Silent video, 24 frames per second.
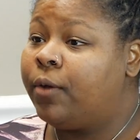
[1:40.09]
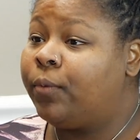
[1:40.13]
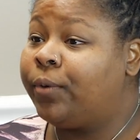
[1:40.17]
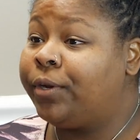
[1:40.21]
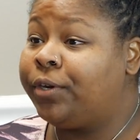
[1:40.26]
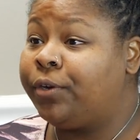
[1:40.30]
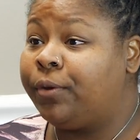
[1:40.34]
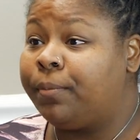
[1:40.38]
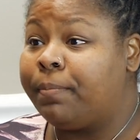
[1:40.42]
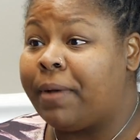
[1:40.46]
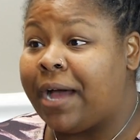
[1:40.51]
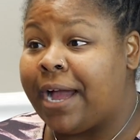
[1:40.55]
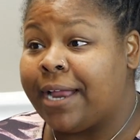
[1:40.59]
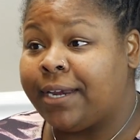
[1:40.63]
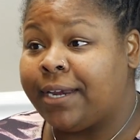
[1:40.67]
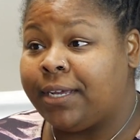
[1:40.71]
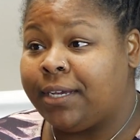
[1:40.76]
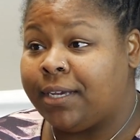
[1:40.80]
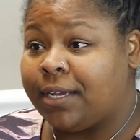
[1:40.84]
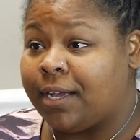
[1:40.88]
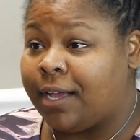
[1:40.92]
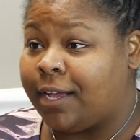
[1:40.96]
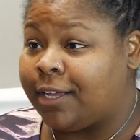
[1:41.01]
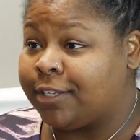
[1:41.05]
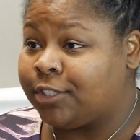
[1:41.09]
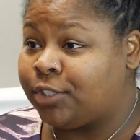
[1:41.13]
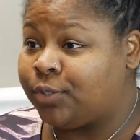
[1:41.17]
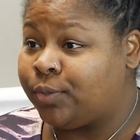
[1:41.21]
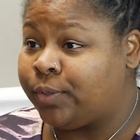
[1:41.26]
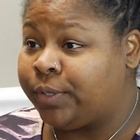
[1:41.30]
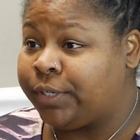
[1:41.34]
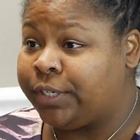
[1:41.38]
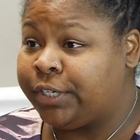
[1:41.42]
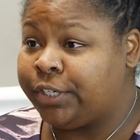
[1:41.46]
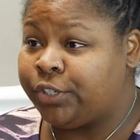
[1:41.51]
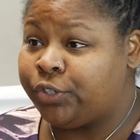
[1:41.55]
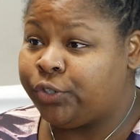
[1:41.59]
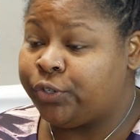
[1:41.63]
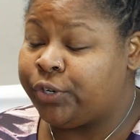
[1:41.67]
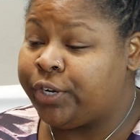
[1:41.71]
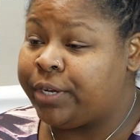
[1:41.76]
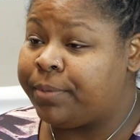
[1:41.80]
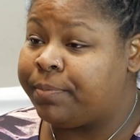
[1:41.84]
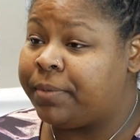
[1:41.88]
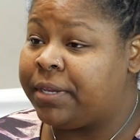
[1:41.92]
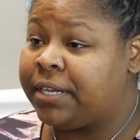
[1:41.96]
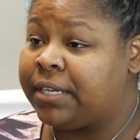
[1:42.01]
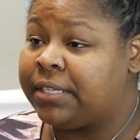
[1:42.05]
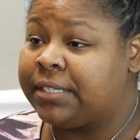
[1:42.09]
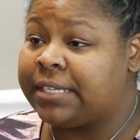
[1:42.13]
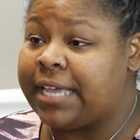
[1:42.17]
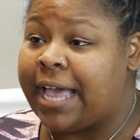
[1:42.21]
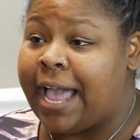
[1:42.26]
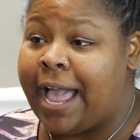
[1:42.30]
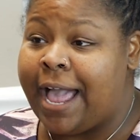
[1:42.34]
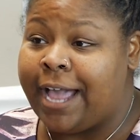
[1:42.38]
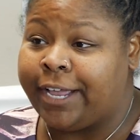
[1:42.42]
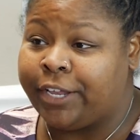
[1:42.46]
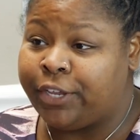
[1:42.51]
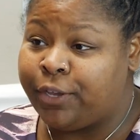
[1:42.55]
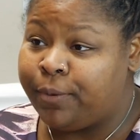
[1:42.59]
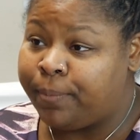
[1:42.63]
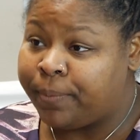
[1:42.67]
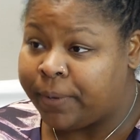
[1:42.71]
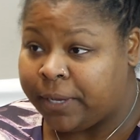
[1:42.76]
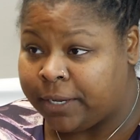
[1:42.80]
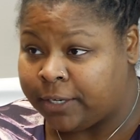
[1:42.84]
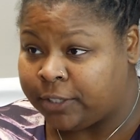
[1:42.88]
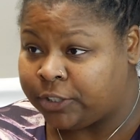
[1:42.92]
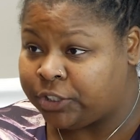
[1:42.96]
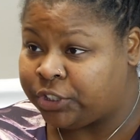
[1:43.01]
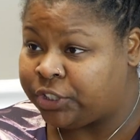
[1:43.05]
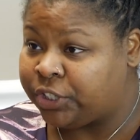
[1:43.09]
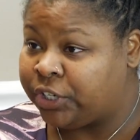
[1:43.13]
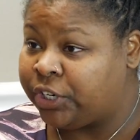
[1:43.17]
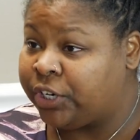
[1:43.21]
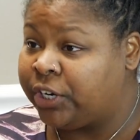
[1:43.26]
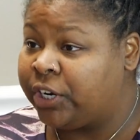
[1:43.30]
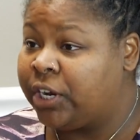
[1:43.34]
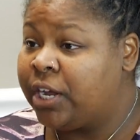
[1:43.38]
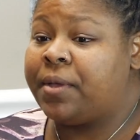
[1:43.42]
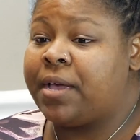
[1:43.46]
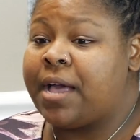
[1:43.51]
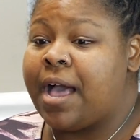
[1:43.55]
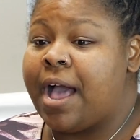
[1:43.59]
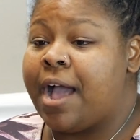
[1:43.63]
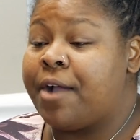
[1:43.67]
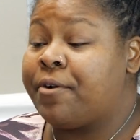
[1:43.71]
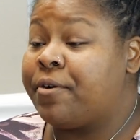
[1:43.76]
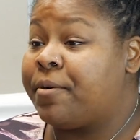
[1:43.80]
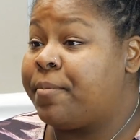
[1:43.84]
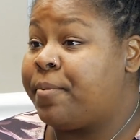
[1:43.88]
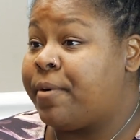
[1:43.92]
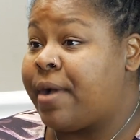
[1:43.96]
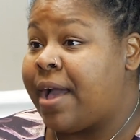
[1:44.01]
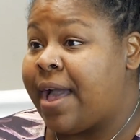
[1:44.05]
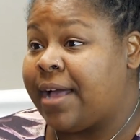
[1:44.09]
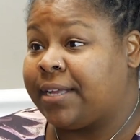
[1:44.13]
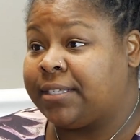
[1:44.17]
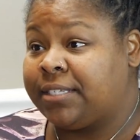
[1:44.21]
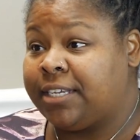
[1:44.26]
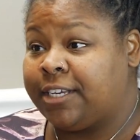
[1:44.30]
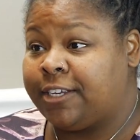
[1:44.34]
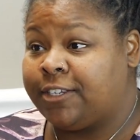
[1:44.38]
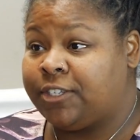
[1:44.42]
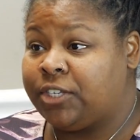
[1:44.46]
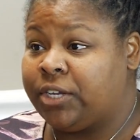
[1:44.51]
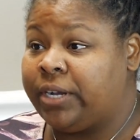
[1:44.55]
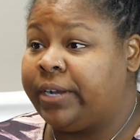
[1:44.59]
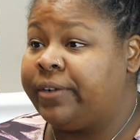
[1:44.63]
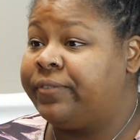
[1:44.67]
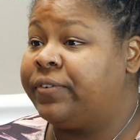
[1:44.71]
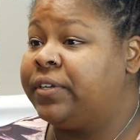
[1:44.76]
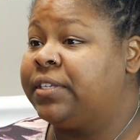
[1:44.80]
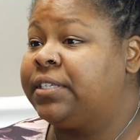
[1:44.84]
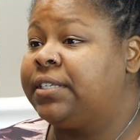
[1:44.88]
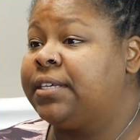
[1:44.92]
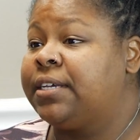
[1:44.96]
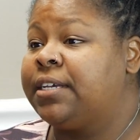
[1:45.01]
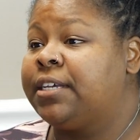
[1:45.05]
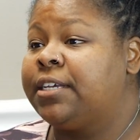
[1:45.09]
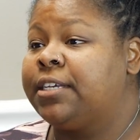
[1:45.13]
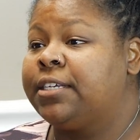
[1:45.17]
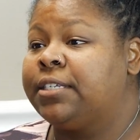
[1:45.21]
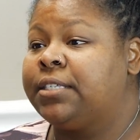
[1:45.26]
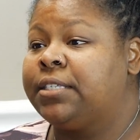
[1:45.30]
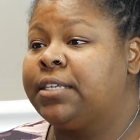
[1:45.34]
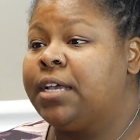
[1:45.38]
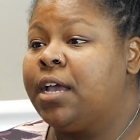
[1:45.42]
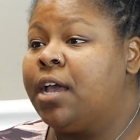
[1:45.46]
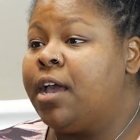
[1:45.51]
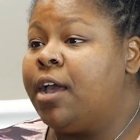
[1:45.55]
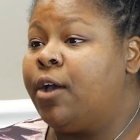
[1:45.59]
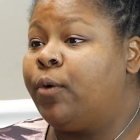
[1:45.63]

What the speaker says: We do body contouring and treatments, acupuncture, chiropractic services.